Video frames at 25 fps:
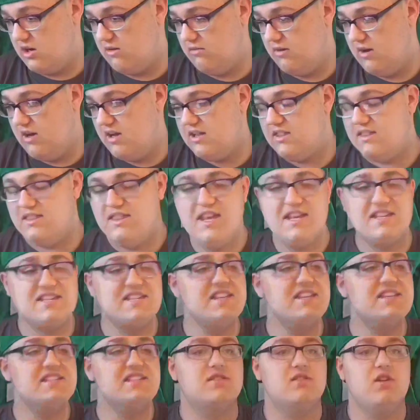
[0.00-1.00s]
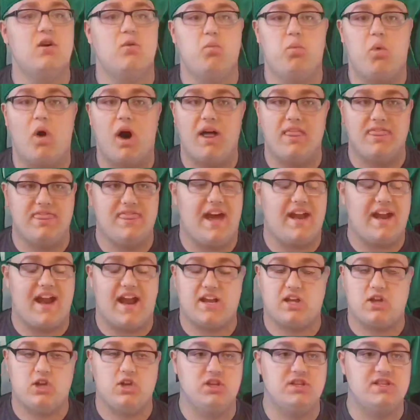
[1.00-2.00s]
So this is the
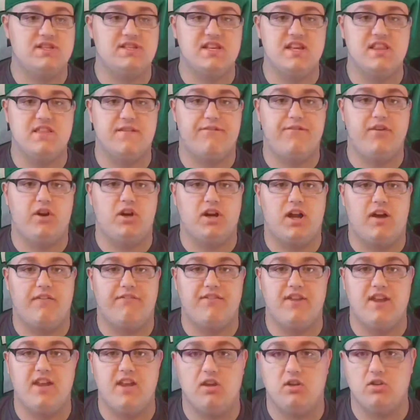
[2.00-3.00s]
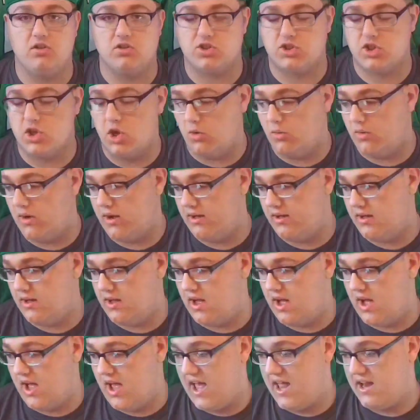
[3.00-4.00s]
one that I could see the Philadelphia Eagles
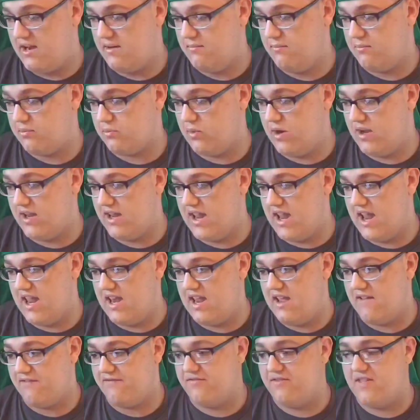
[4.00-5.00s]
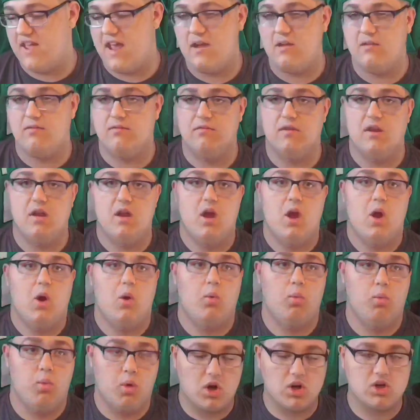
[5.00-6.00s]
go ahead and bring in if they
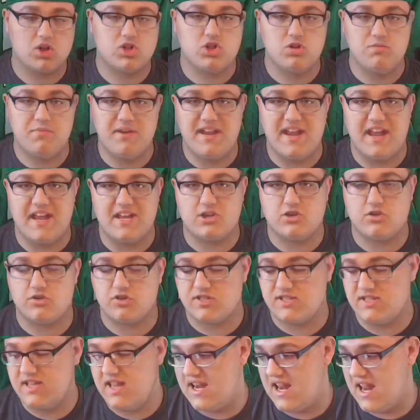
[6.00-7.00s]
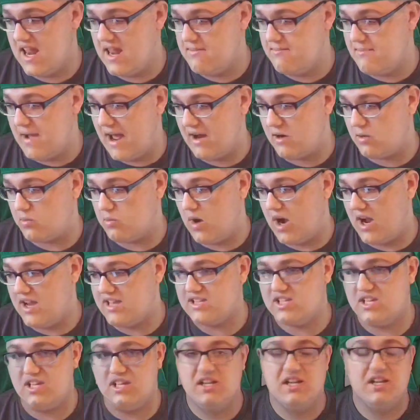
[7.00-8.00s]
were to be interested in Matt
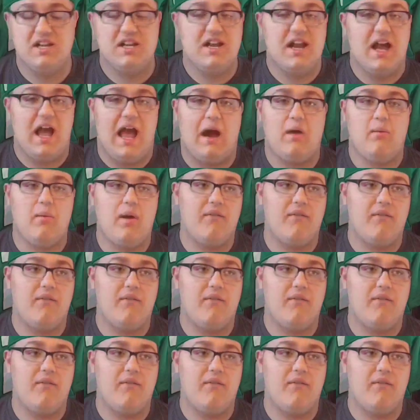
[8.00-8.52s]
Araiza.